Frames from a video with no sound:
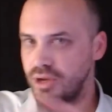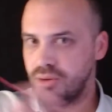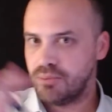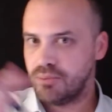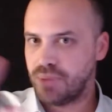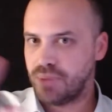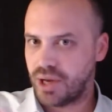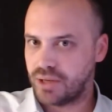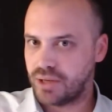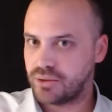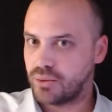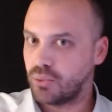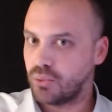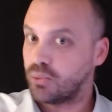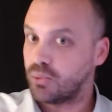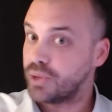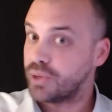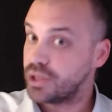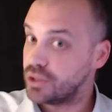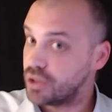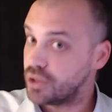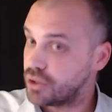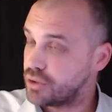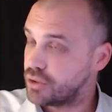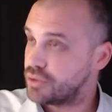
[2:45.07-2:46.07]
But we
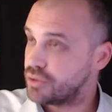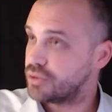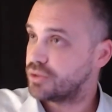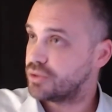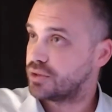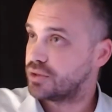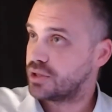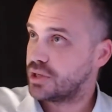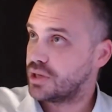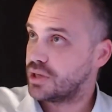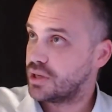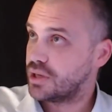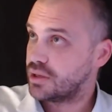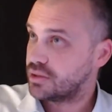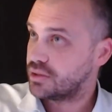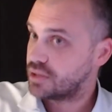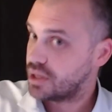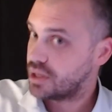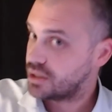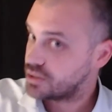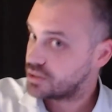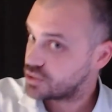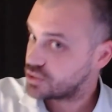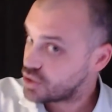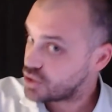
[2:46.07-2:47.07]
know that the
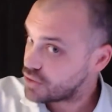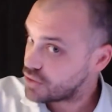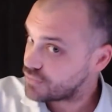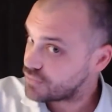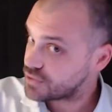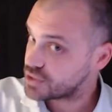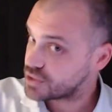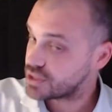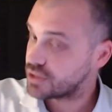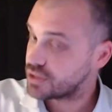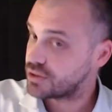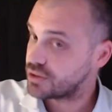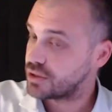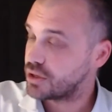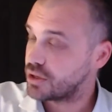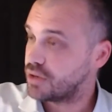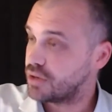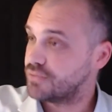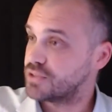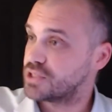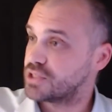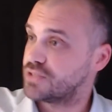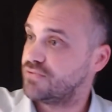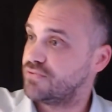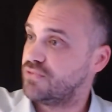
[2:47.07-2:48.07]
surface area of a
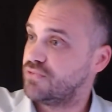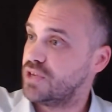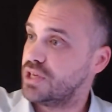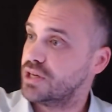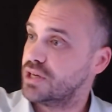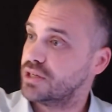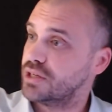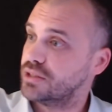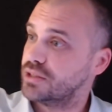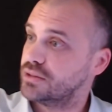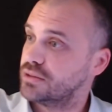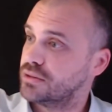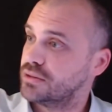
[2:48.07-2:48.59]
sphere